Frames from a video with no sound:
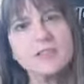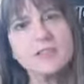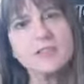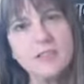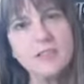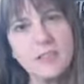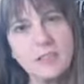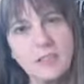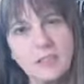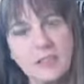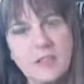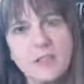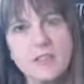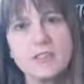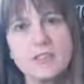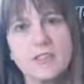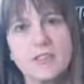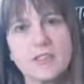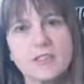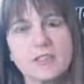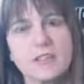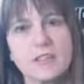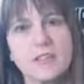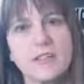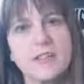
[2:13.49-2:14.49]
It's for your
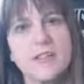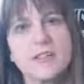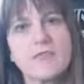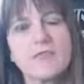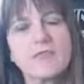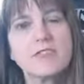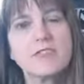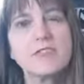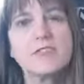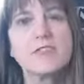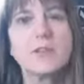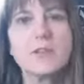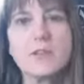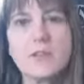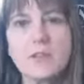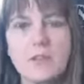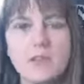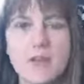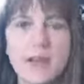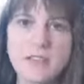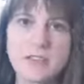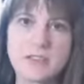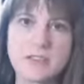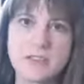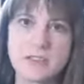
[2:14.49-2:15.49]
children and for
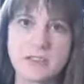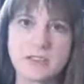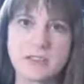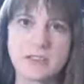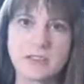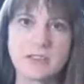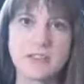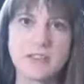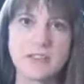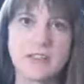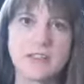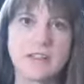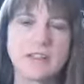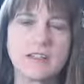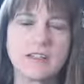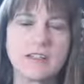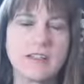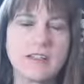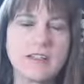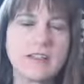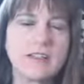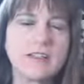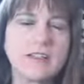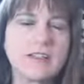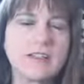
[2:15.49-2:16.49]
your grandchildren,
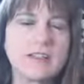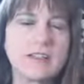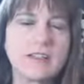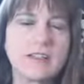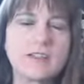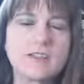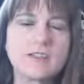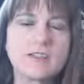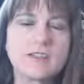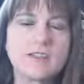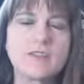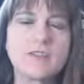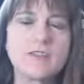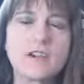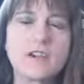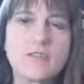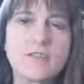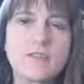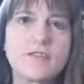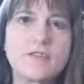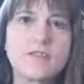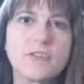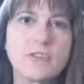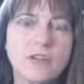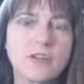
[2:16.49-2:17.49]
and just
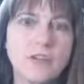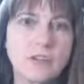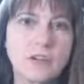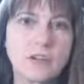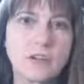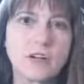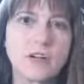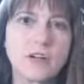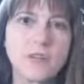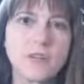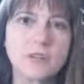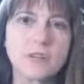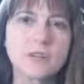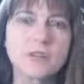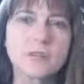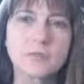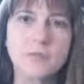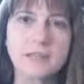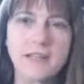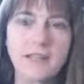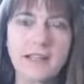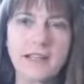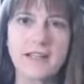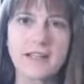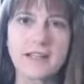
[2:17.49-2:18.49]
our future on this
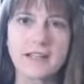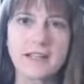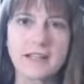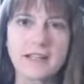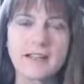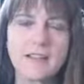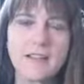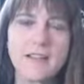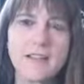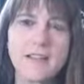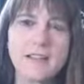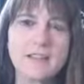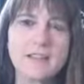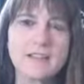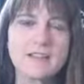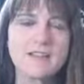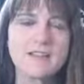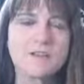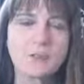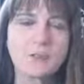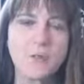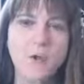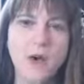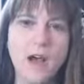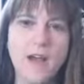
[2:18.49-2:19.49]
planet. This
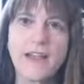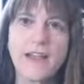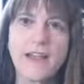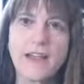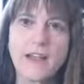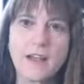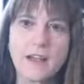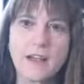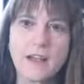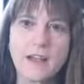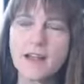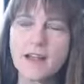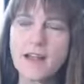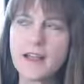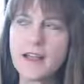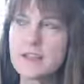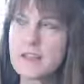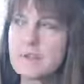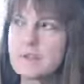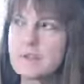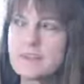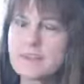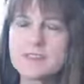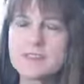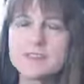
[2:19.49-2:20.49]
is why
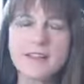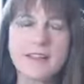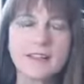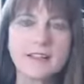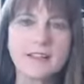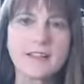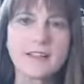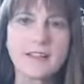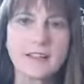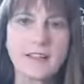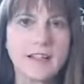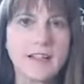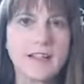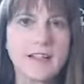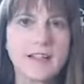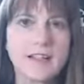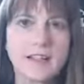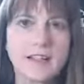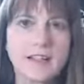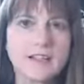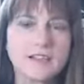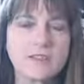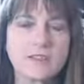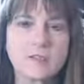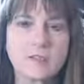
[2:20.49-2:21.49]
I decided that I
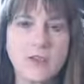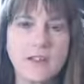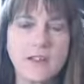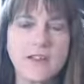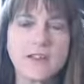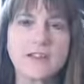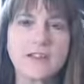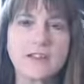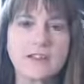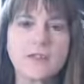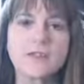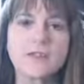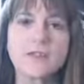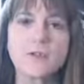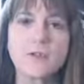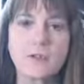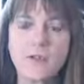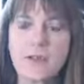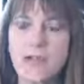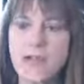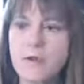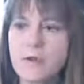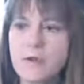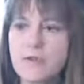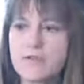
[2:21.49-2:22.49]
needed to run, is
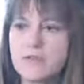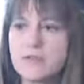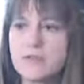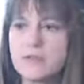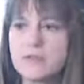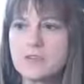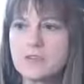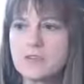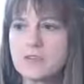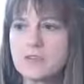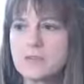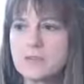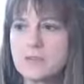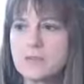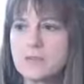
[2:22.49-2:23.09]
for our future.